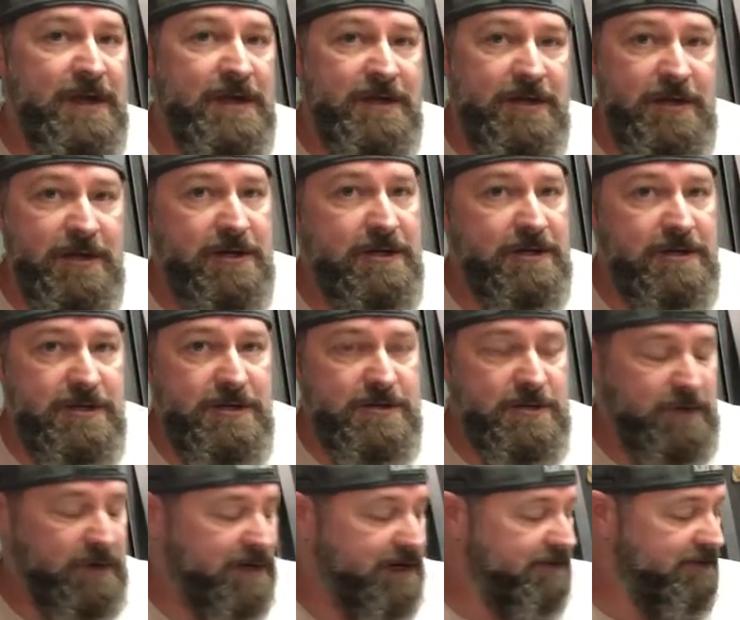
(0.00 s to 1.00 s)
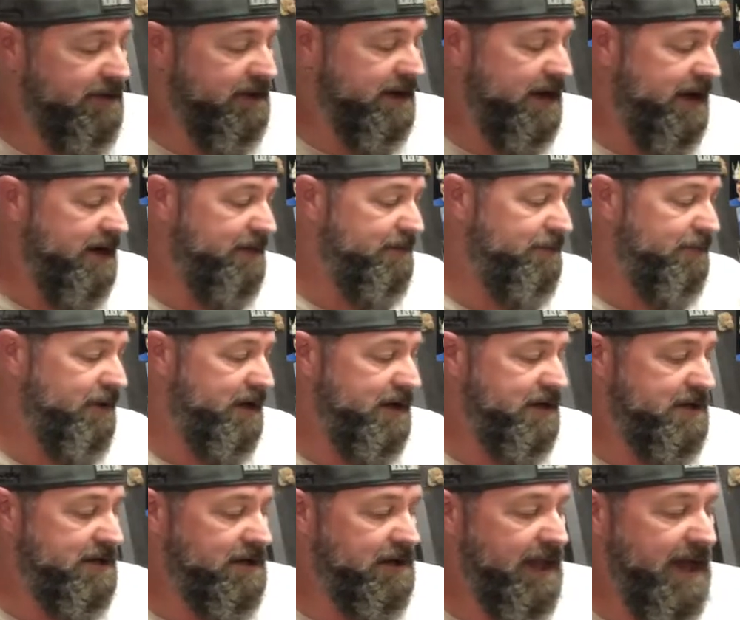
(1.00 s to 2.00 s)
You can use whatever kind of
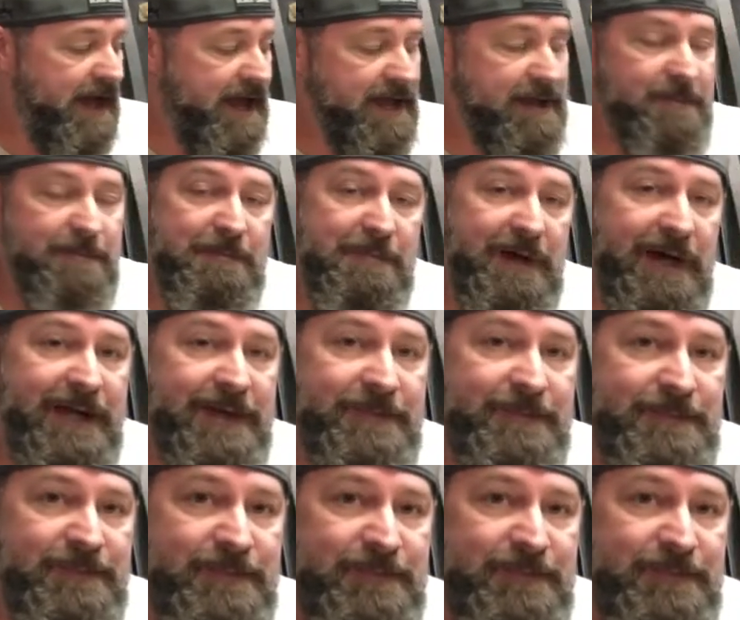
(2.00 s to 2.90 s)
bread you like, but